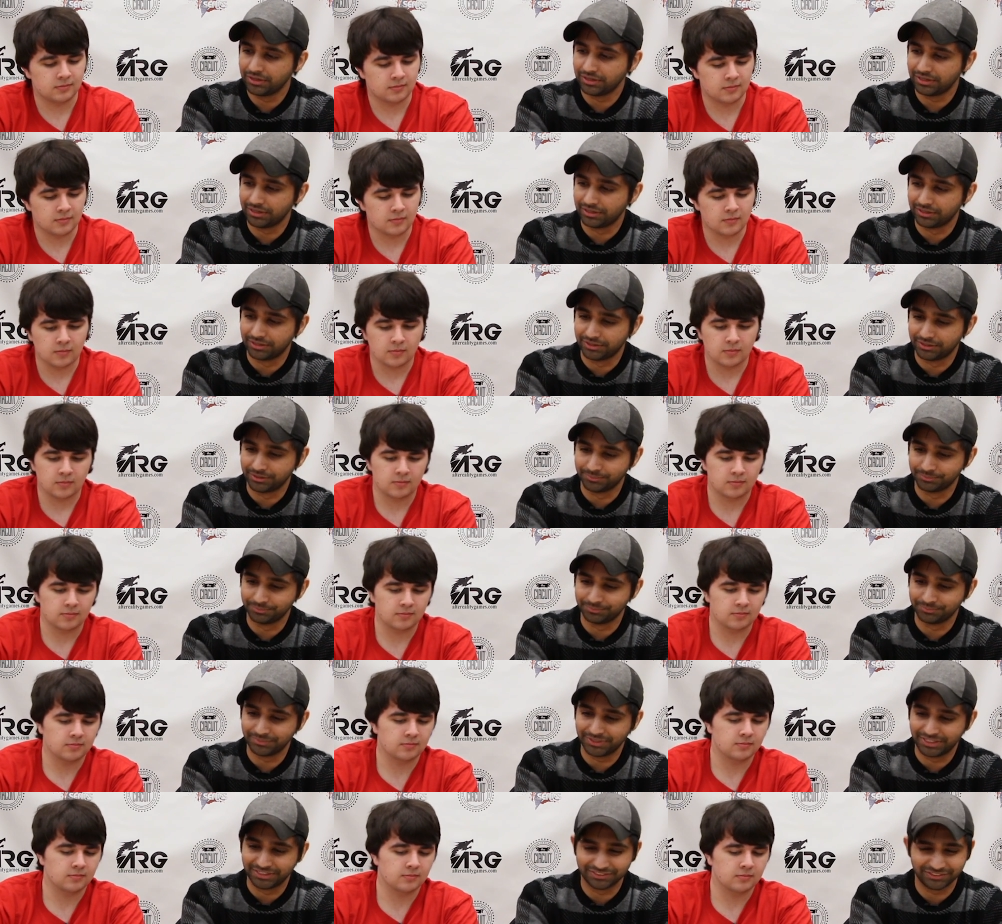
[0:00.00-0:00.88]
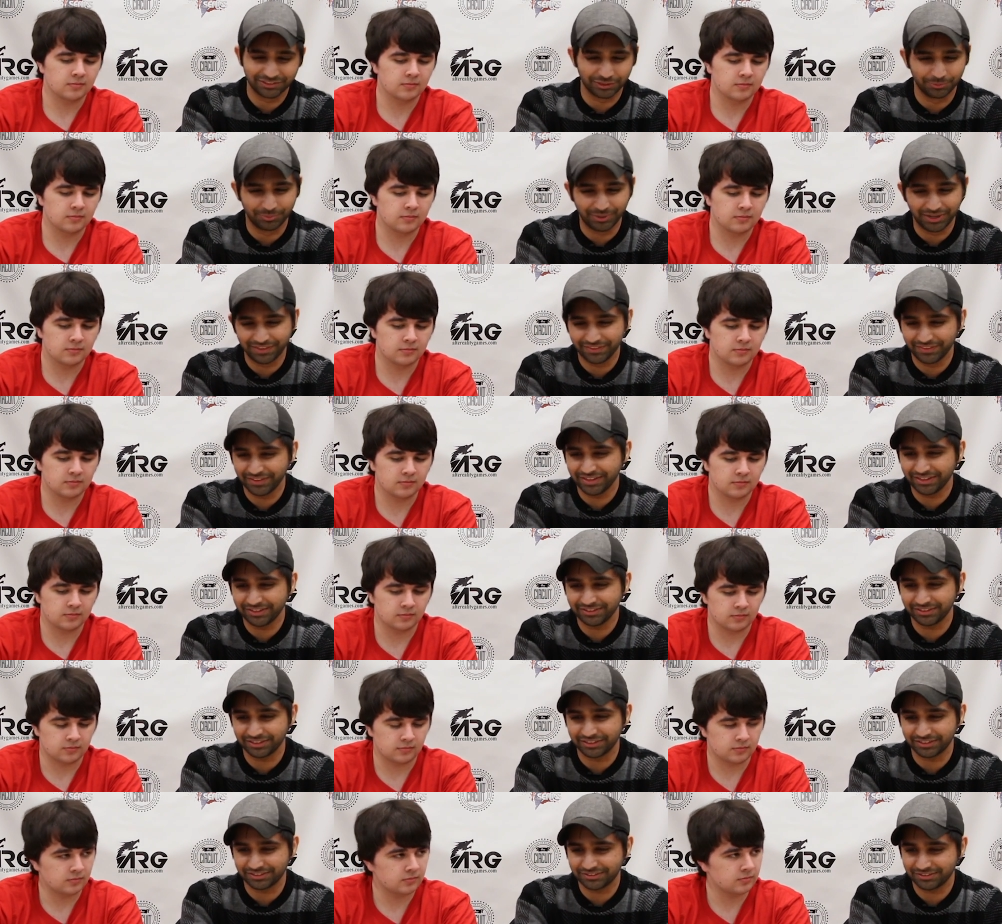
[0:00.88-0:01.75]
Speaker 1: Um, and so by then,
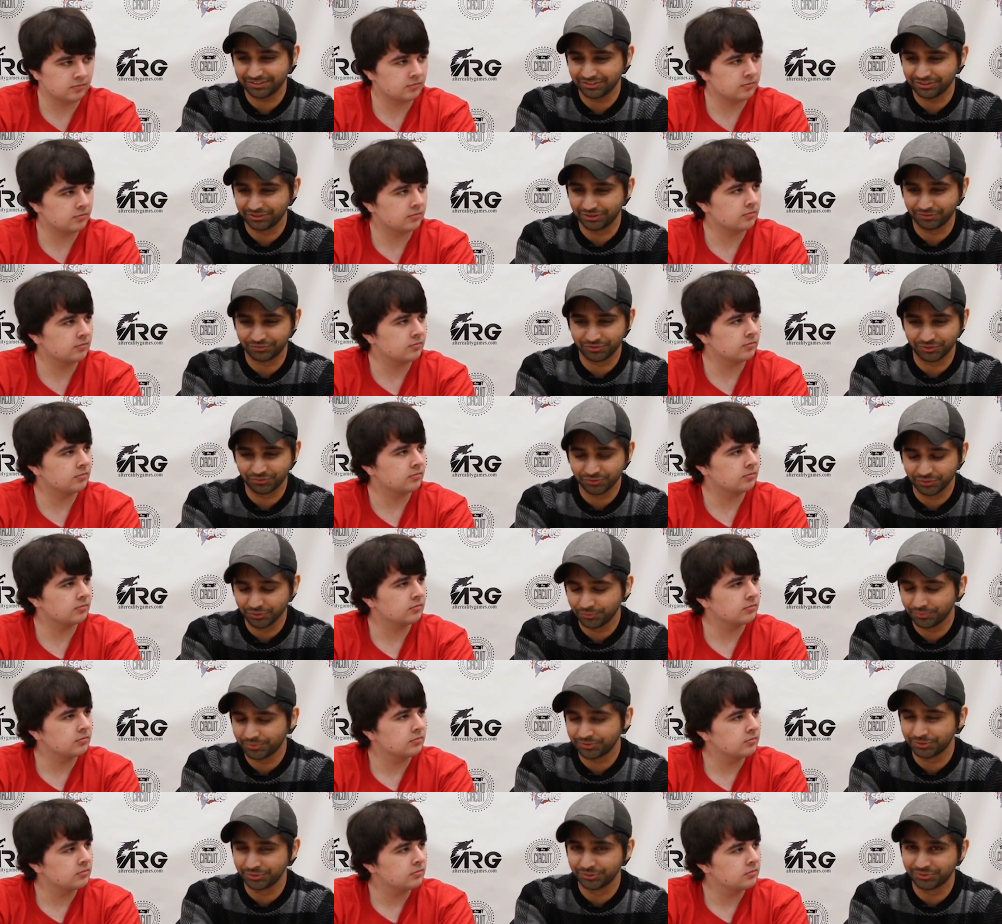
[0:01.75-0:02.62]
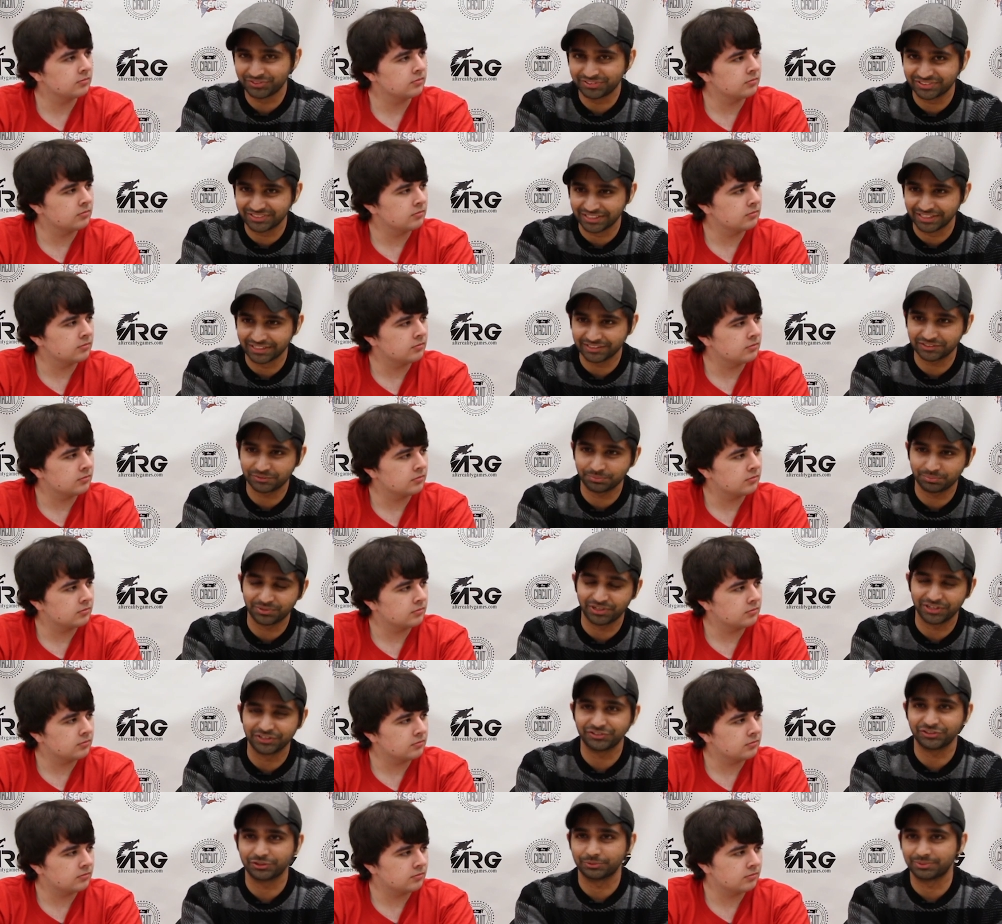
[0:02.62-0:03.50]
like, you know, if you've looped through six,
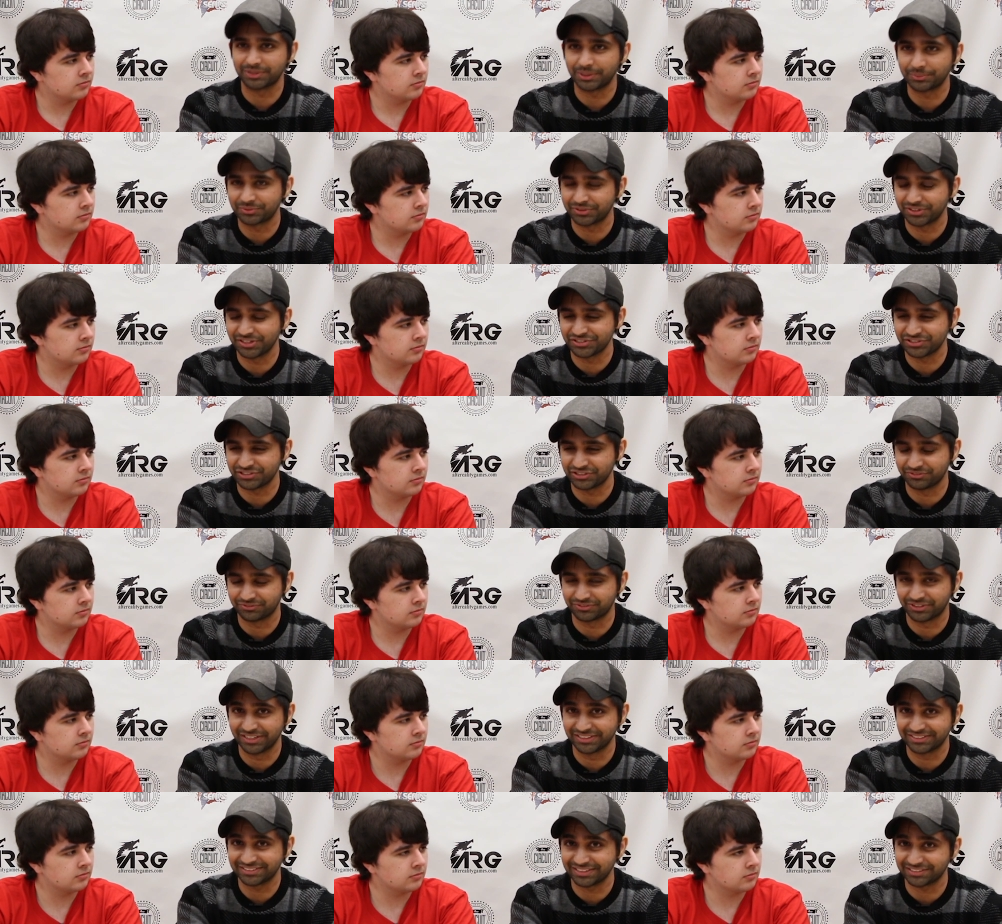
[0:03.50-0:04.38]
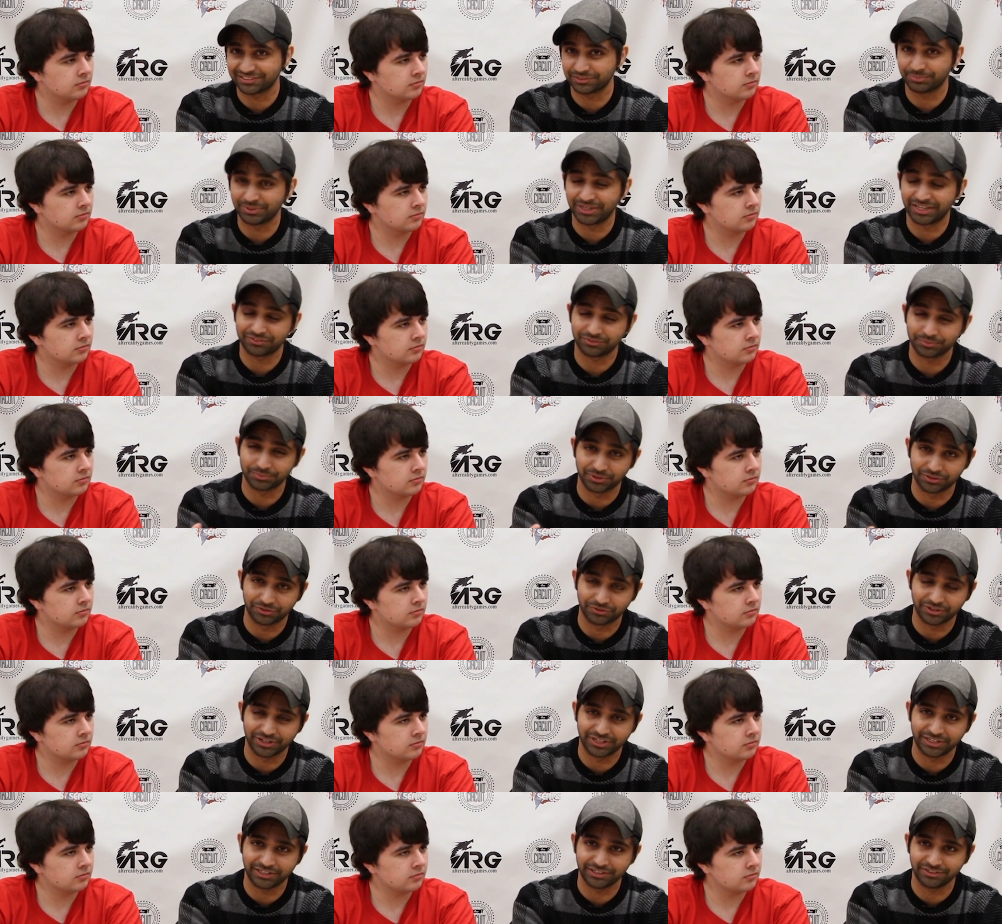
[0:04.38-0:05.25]
plus your preparation of rites gets it back from the
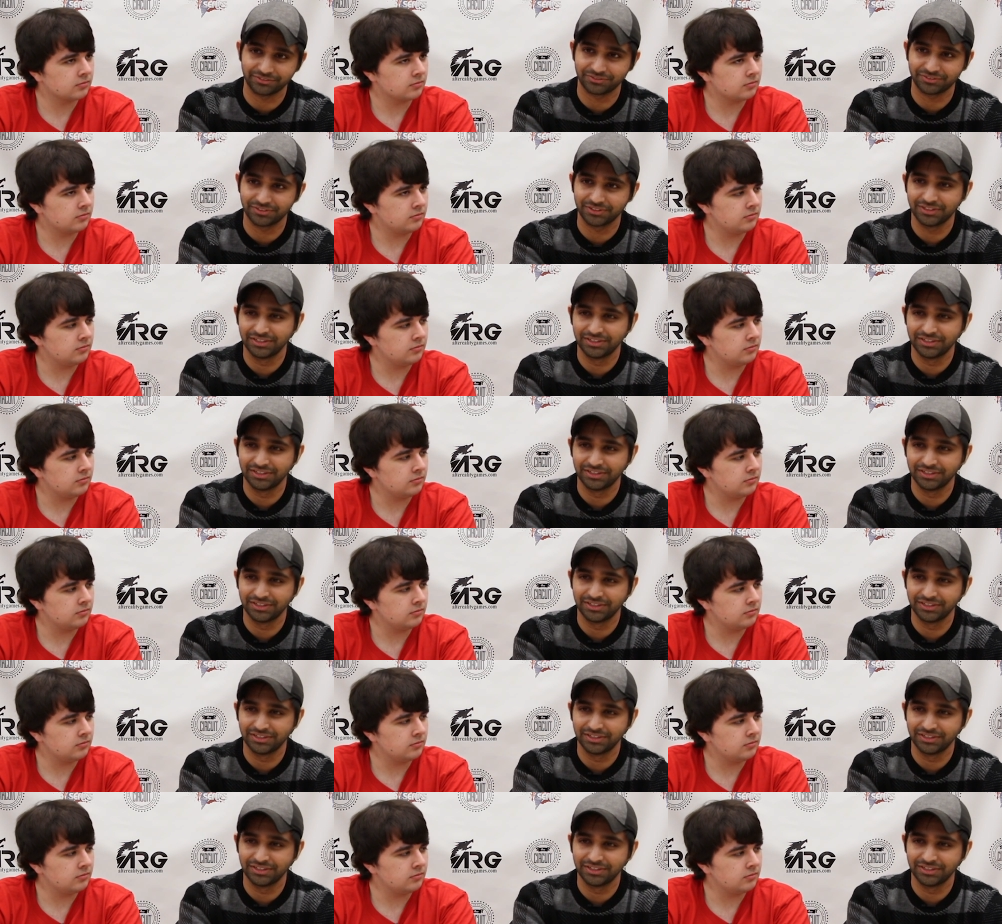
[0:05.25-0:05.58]
grave,